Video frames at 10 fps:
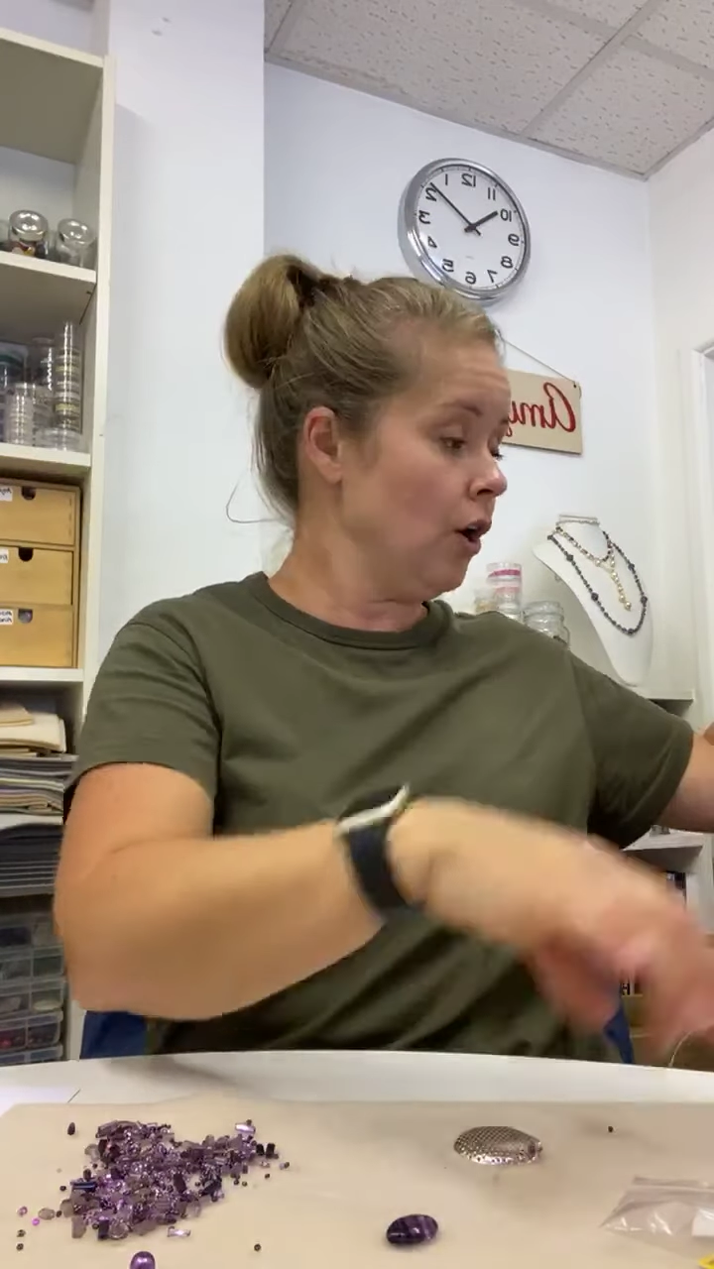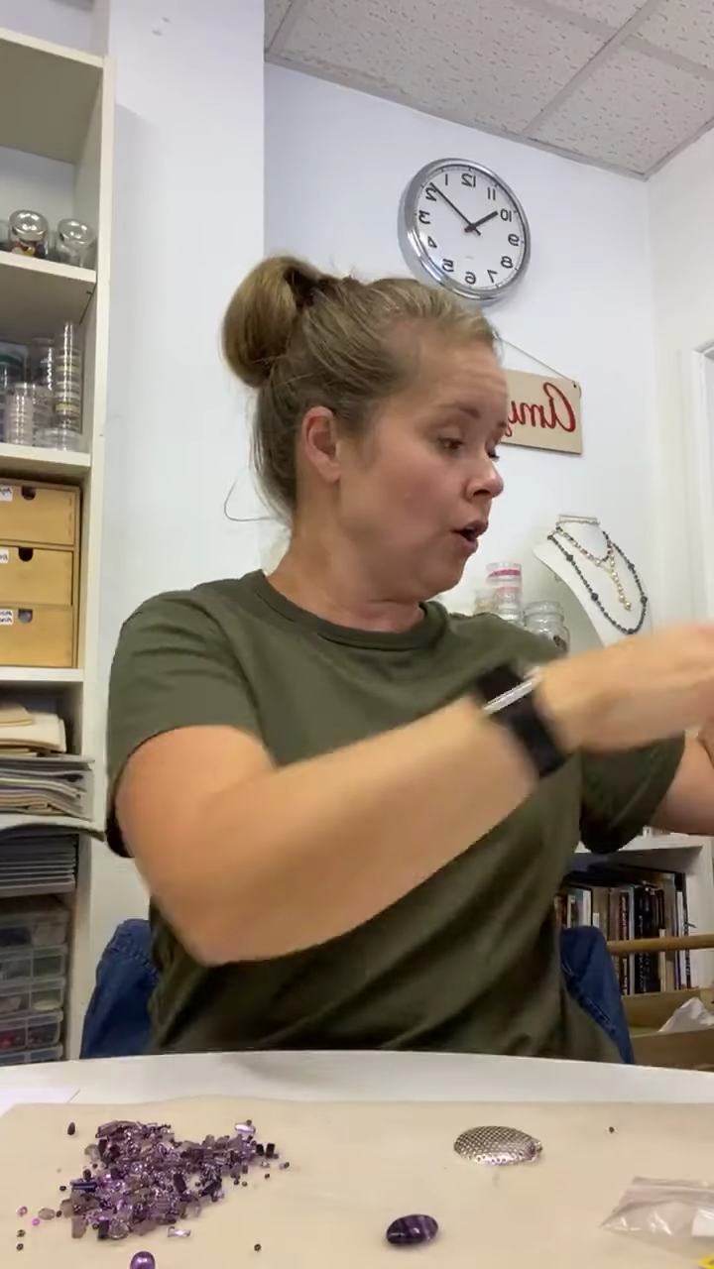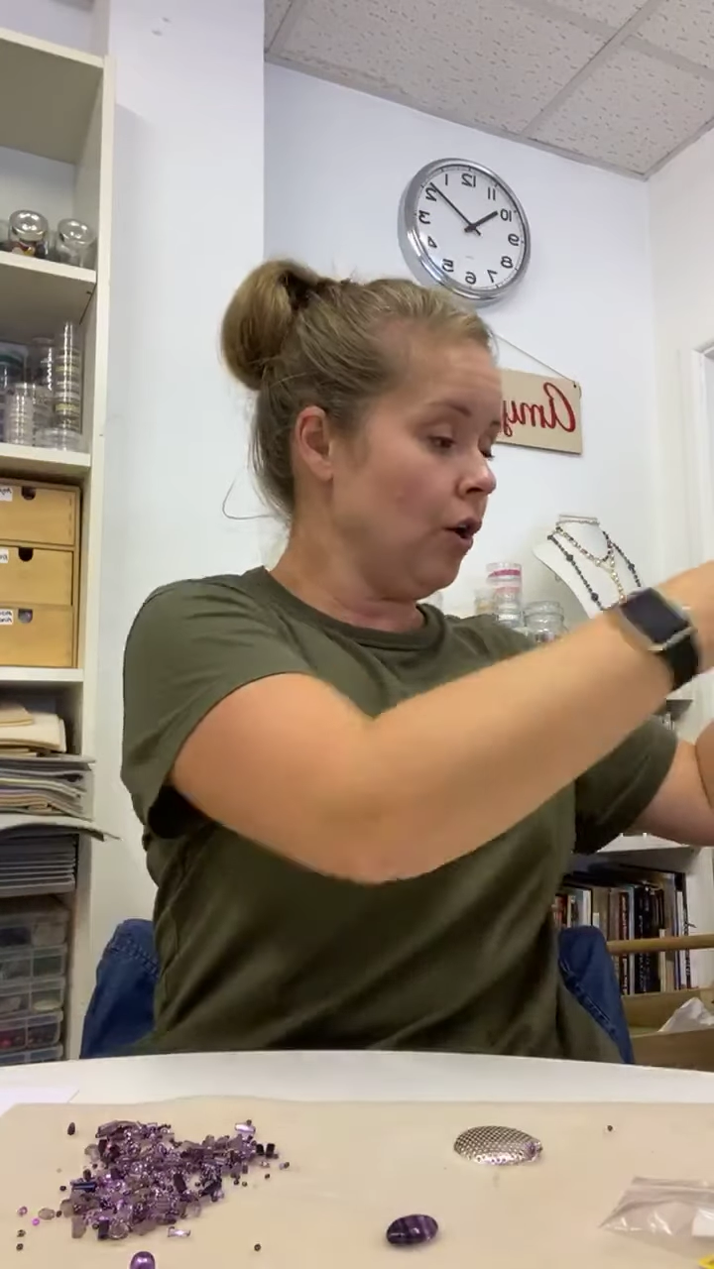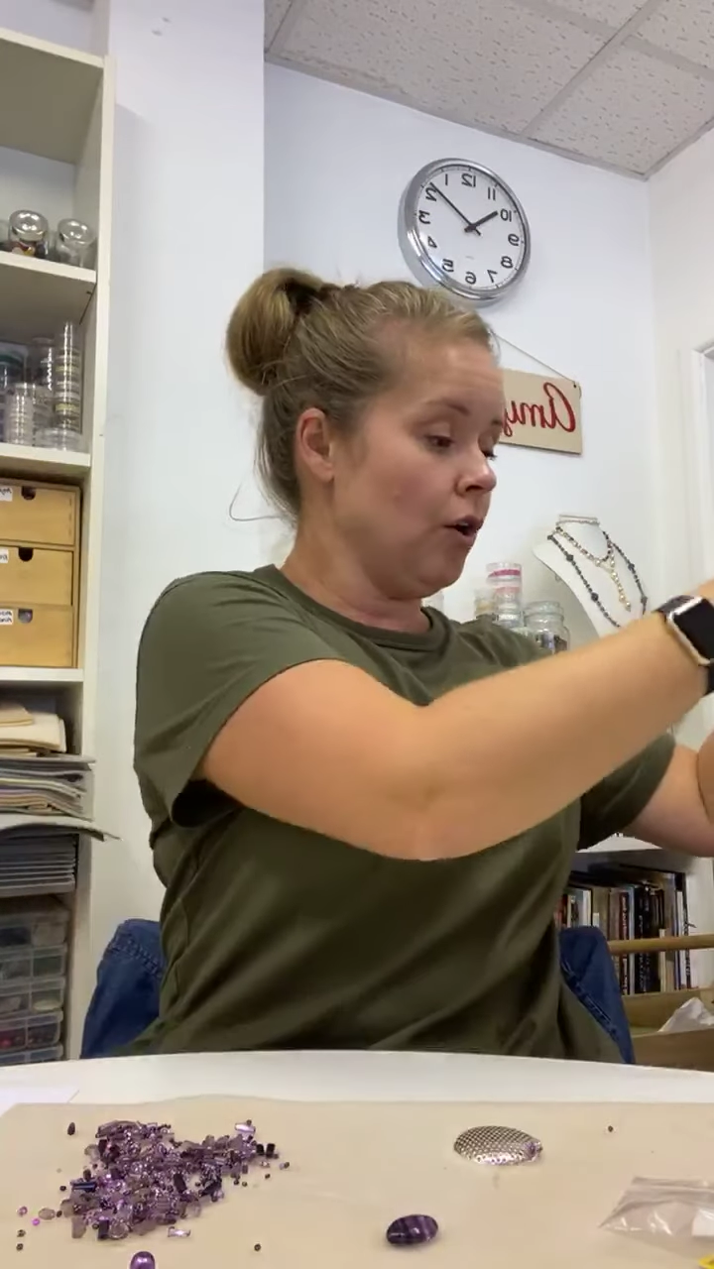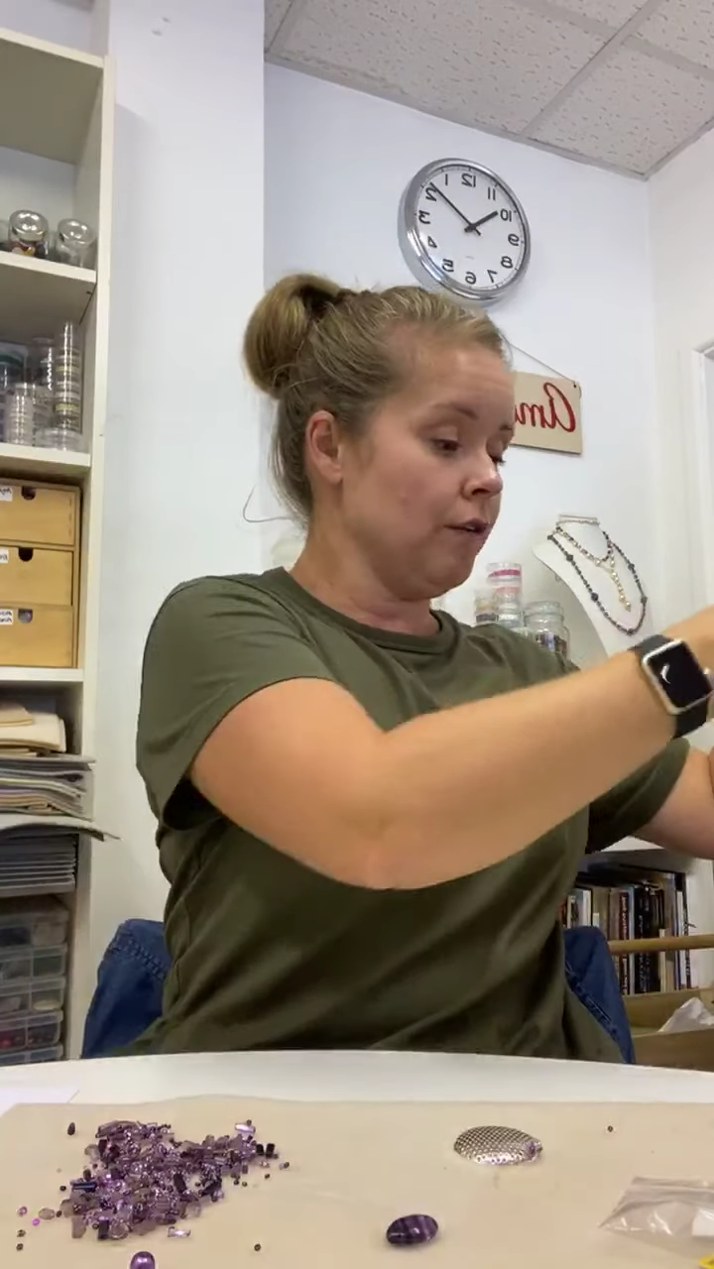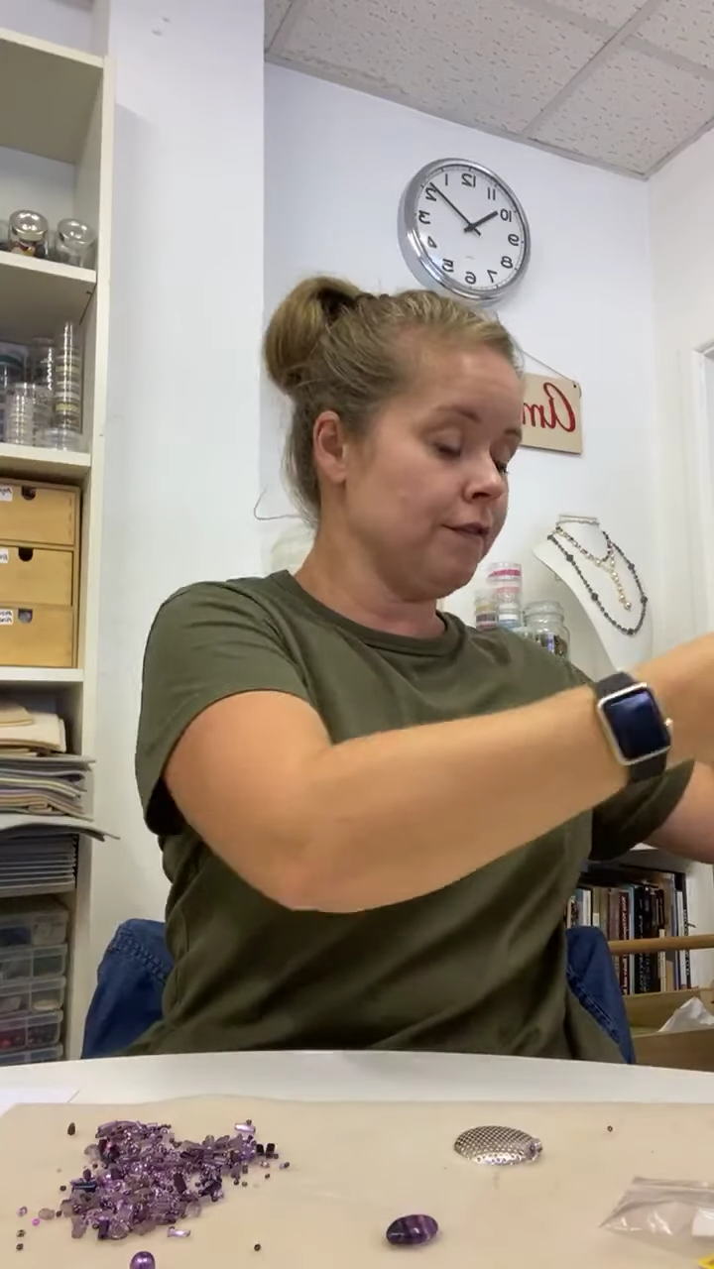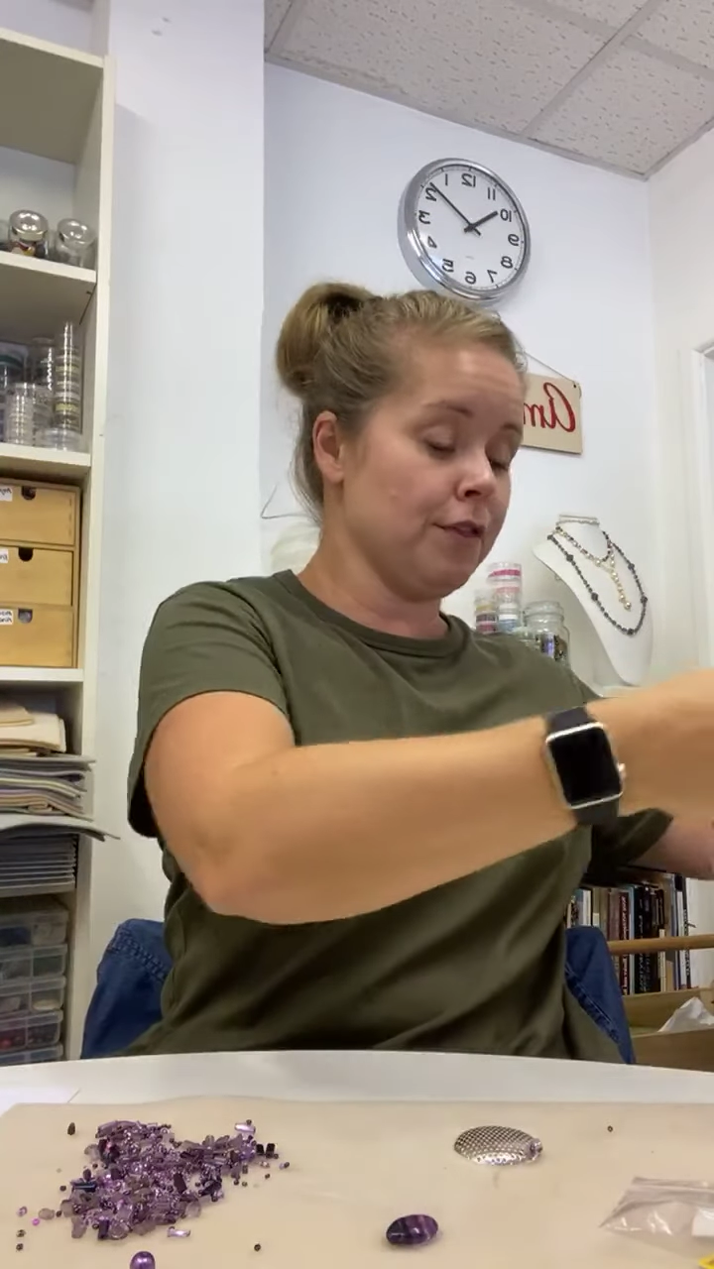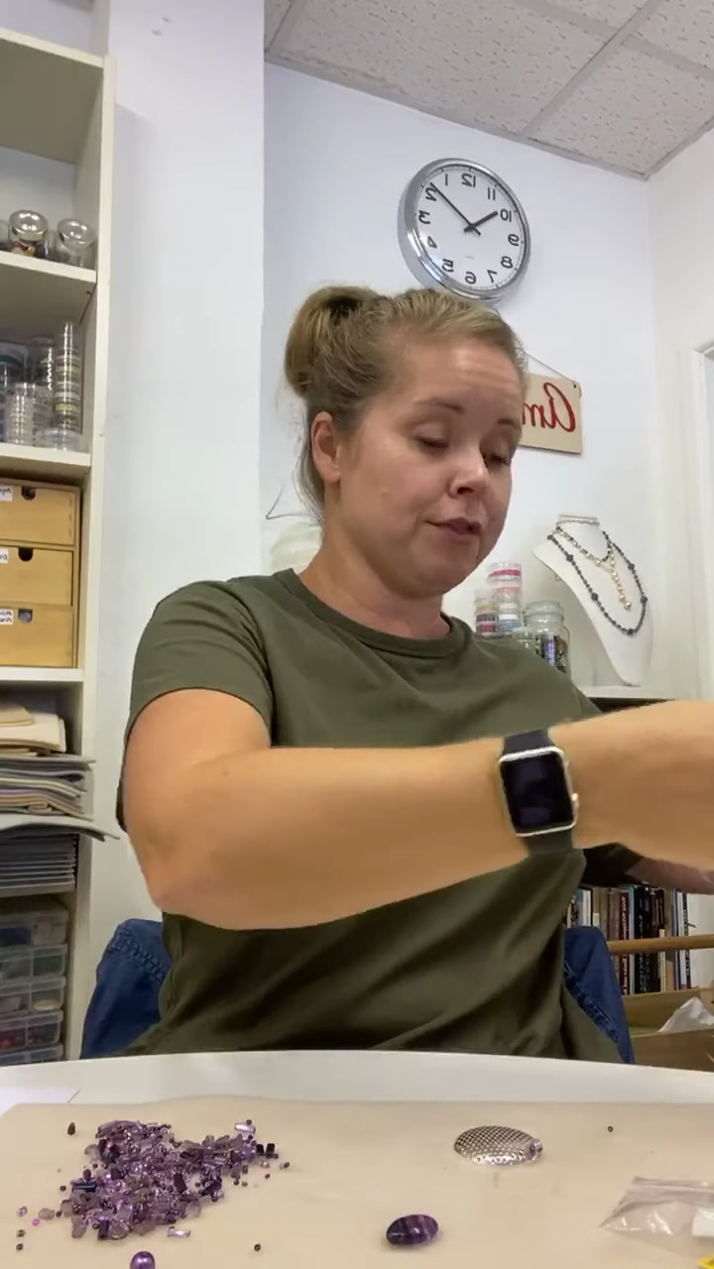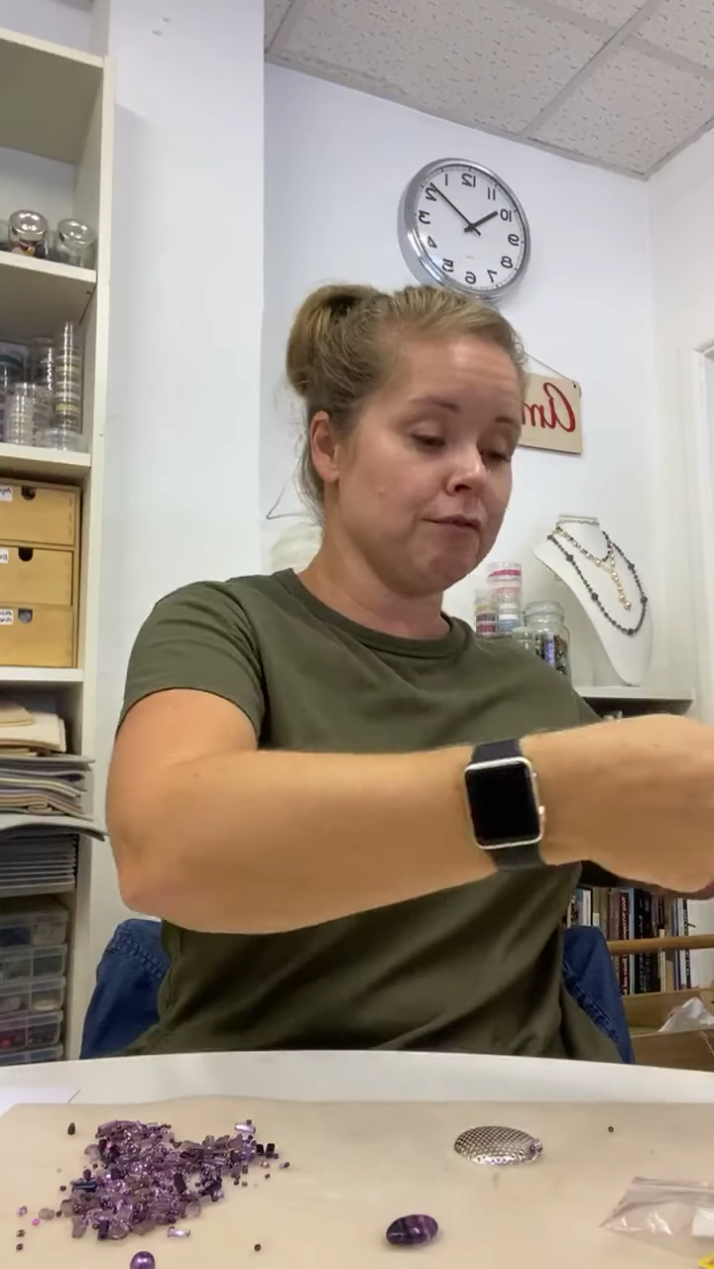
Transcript: of